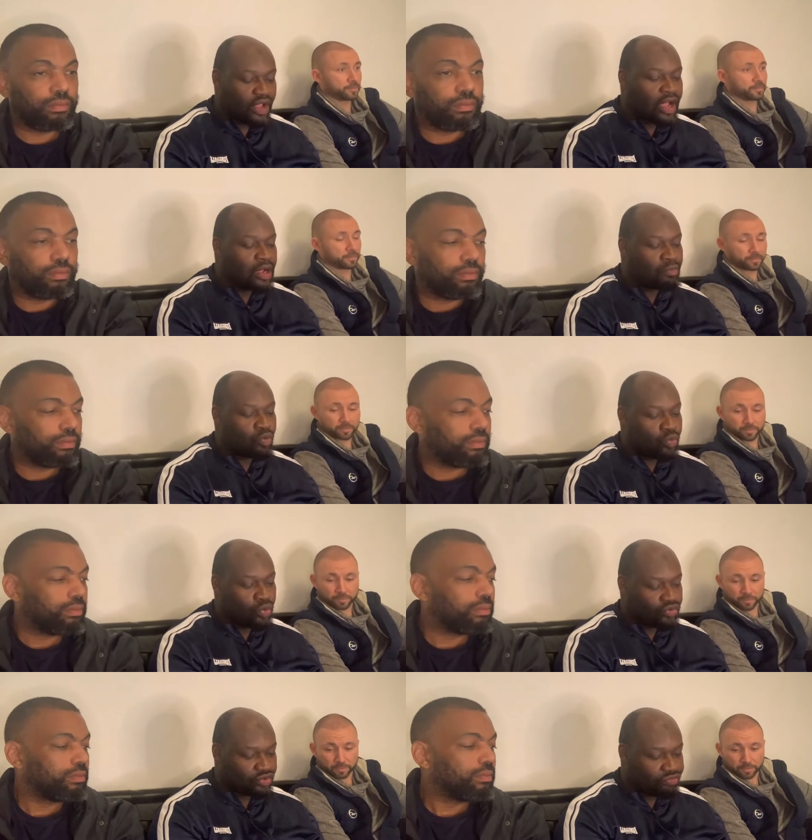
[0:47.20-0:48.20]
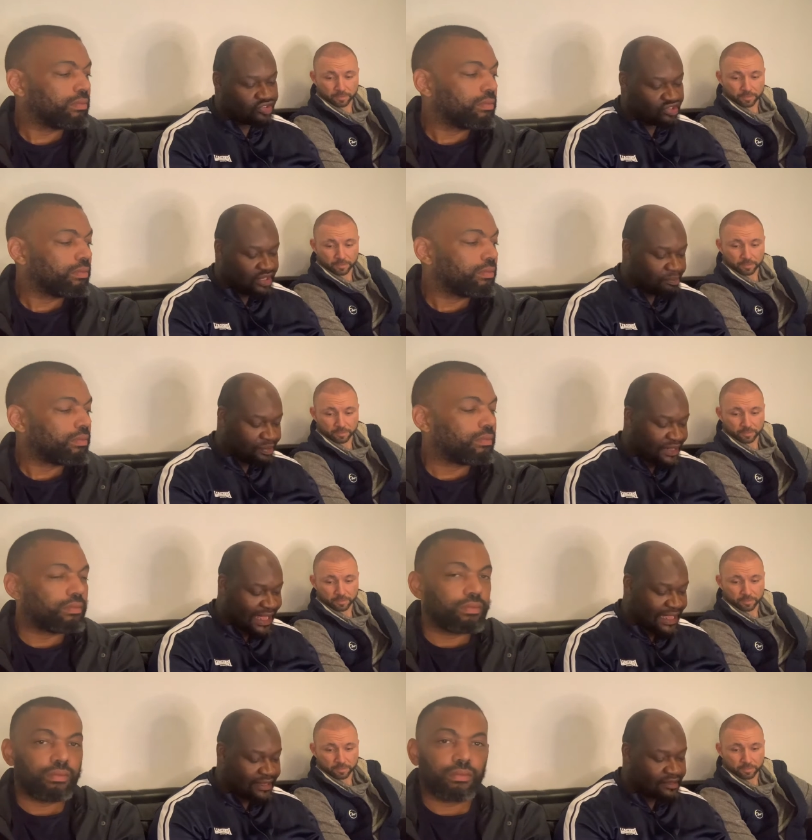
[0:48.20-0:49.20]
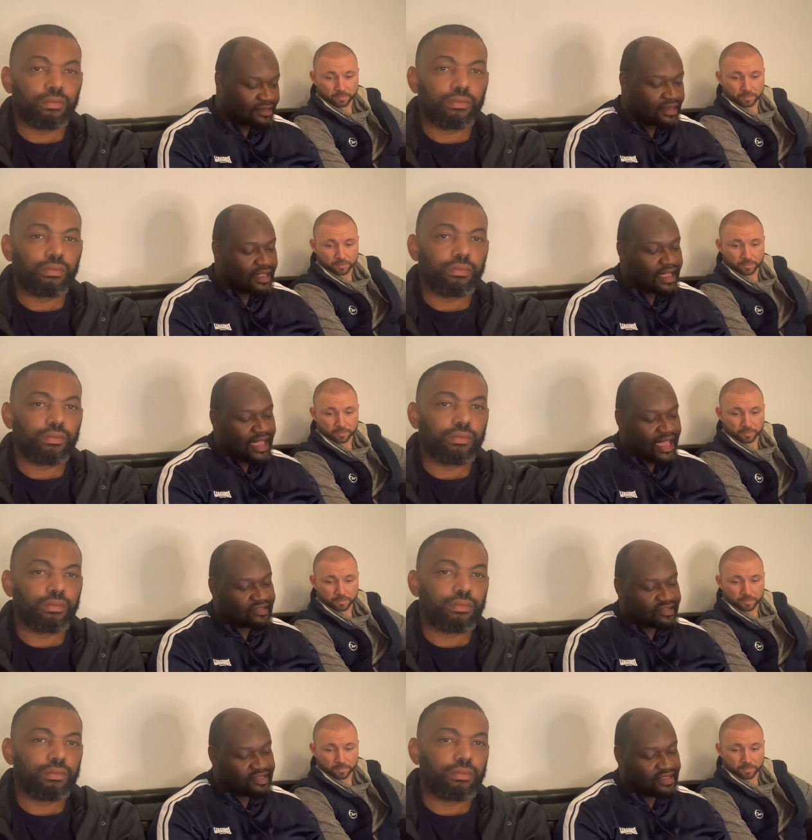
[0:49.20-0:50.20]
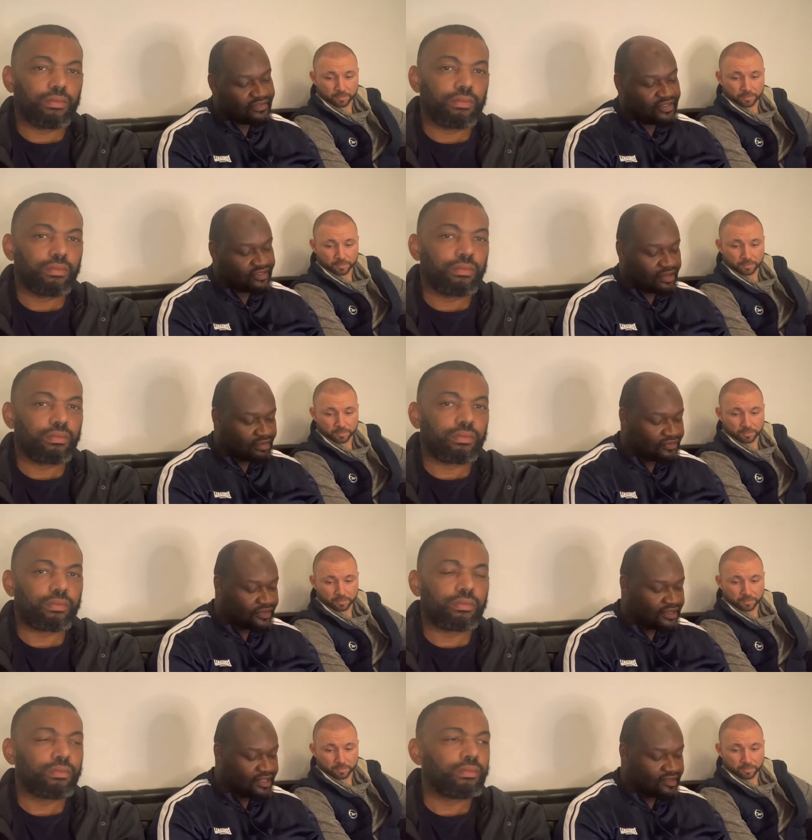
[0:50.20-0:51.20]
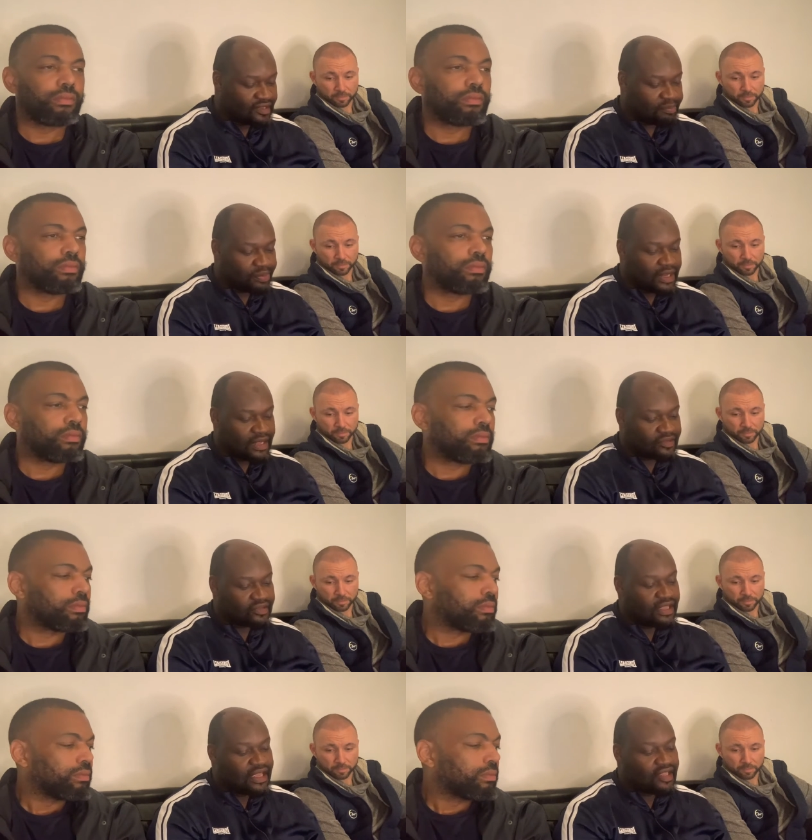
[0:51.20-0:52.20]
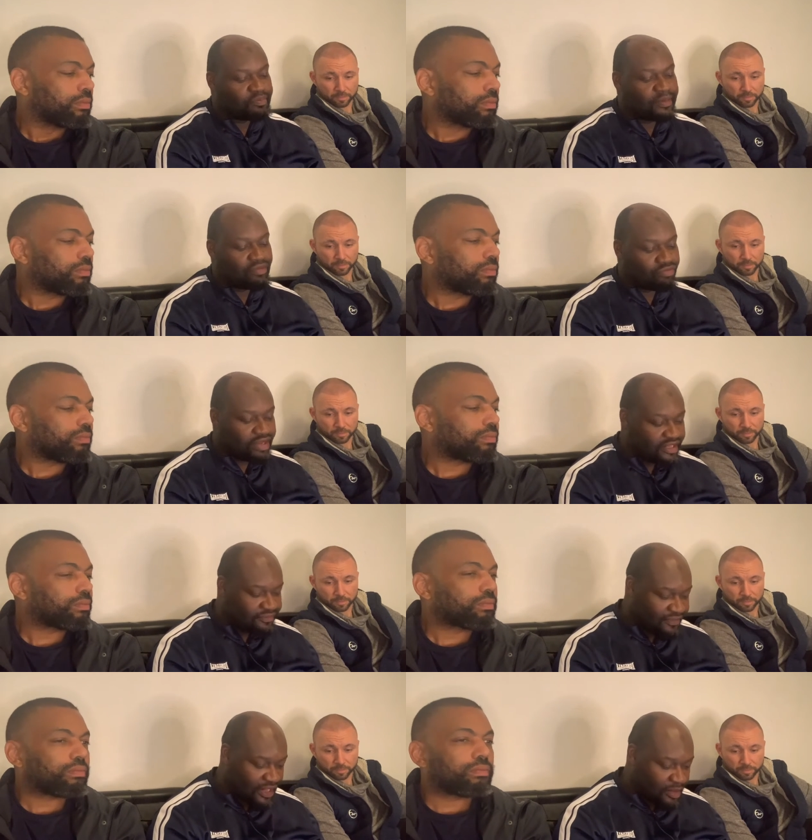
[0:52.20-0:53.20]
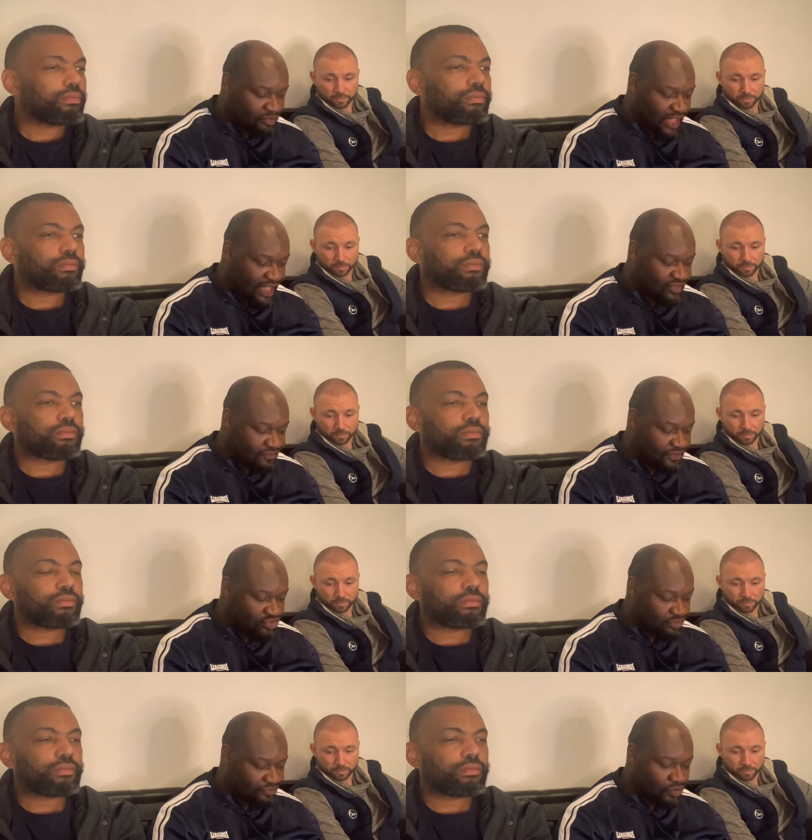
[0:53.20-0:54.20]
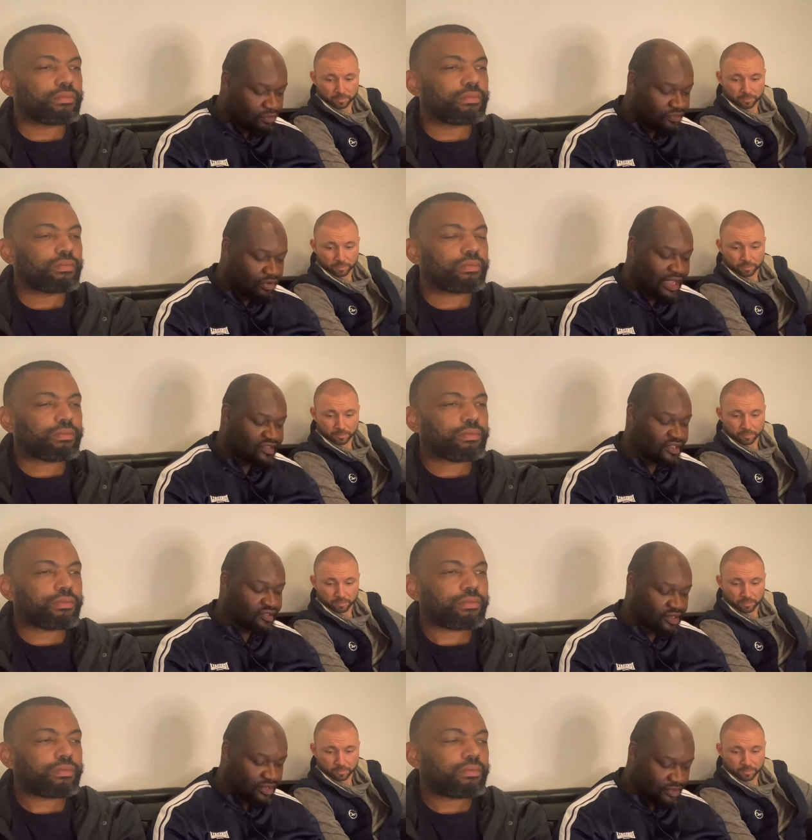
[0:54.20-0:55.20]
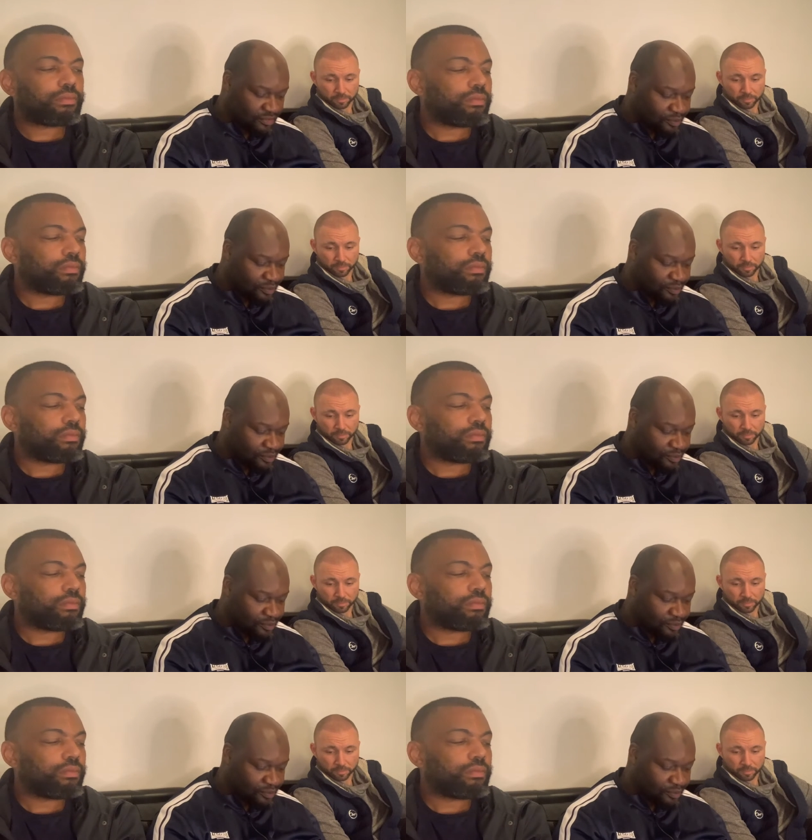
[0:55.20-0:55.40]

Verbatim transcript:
Speaker 1: Armor Wars, originally planned as a T V series for Disney Plus, is being redeveloped as a feature film. Variety has learned.